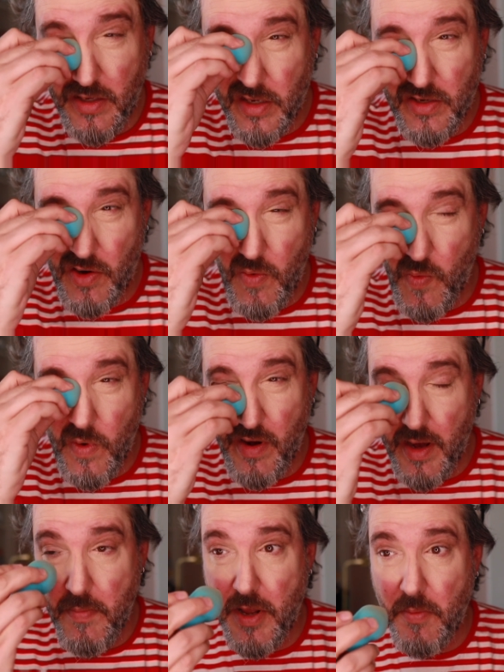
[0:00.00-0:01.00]
Don't
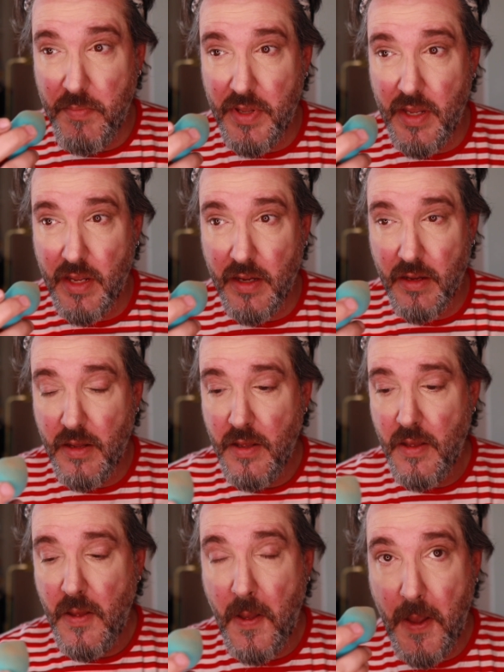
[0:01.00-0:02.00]
worry about being
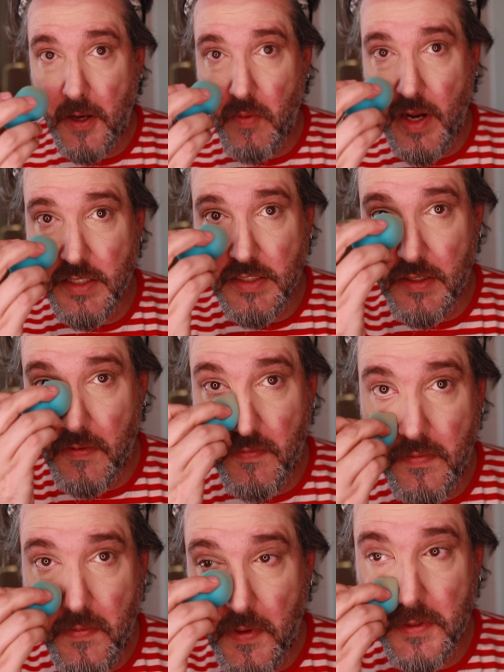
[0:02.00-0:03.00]

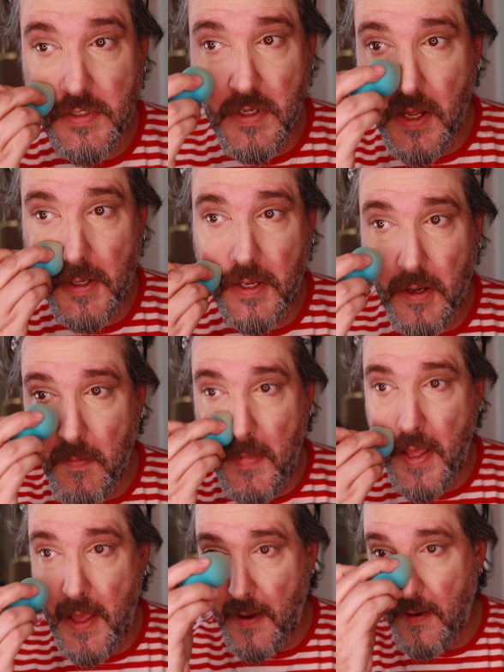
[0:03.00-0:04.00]
aggressive. It's not gonna
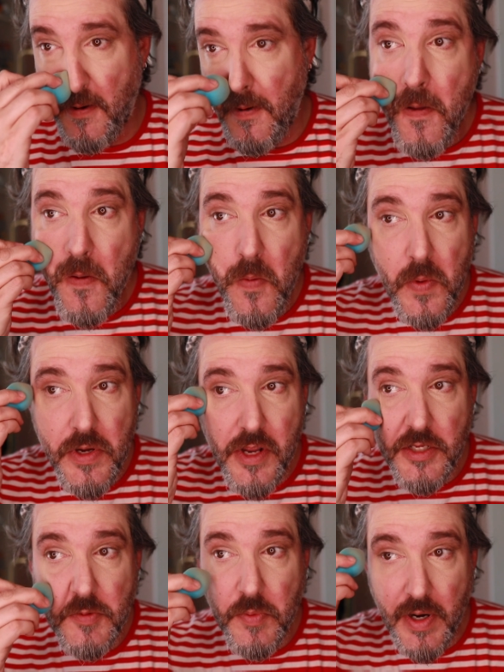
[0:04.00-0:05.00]
matter. We
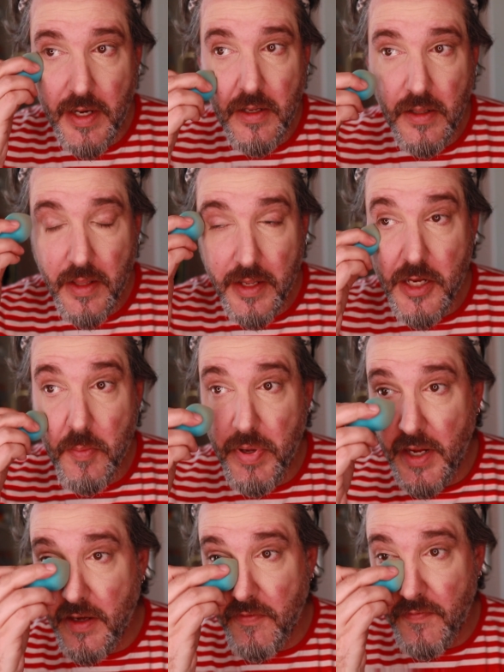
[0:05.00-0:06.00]
just spread, like your
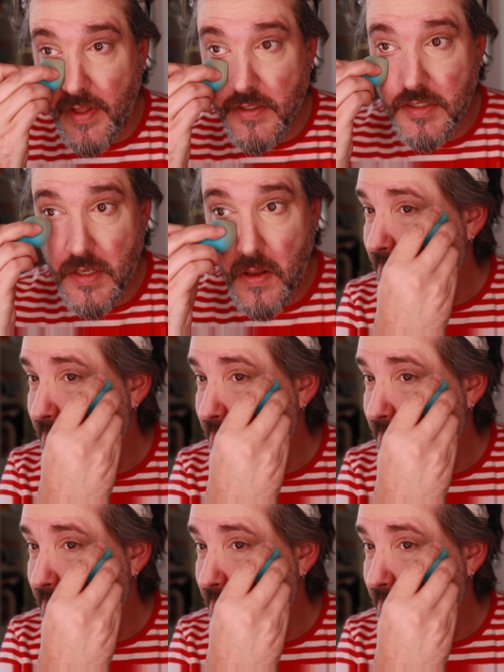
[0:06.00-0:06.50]
paint defense.